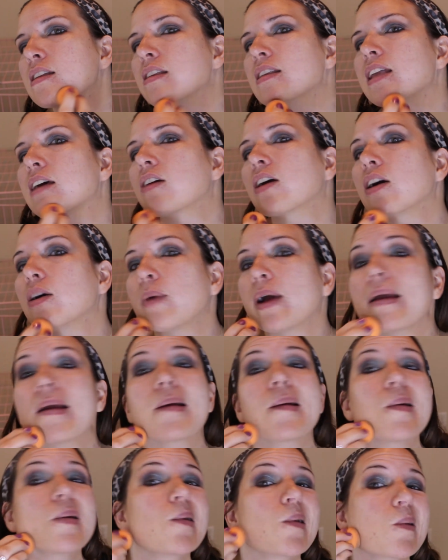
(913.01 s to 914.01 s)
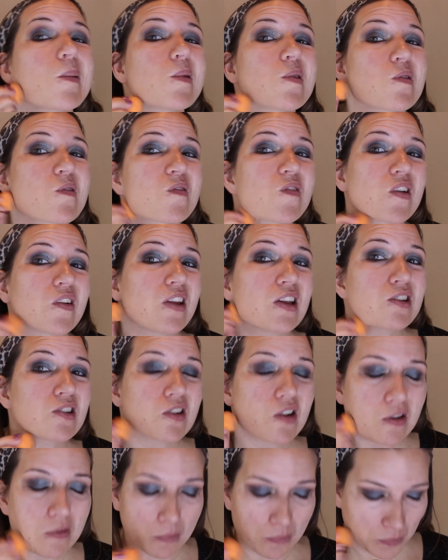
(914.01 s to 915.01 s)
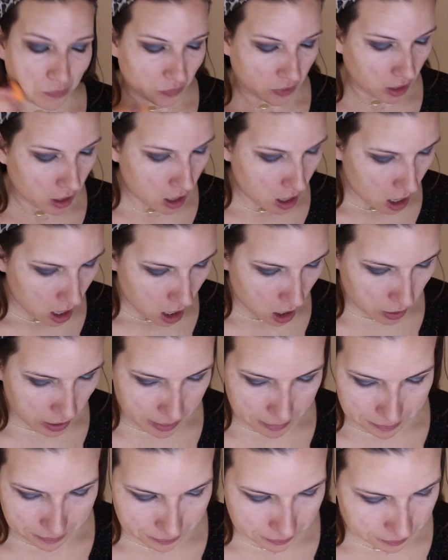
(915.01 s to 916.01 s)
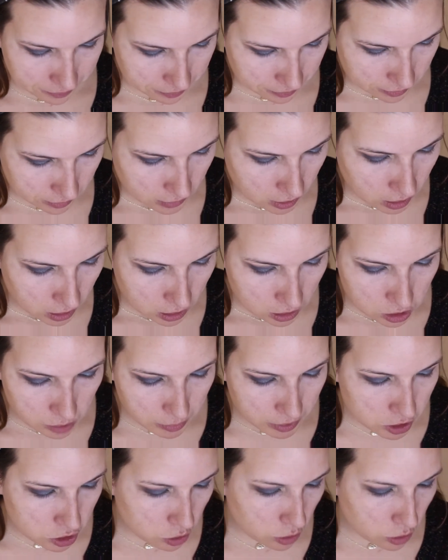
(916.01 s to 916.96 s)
That'll go away. I don't know put some foundation on. Okay, so I'm gonna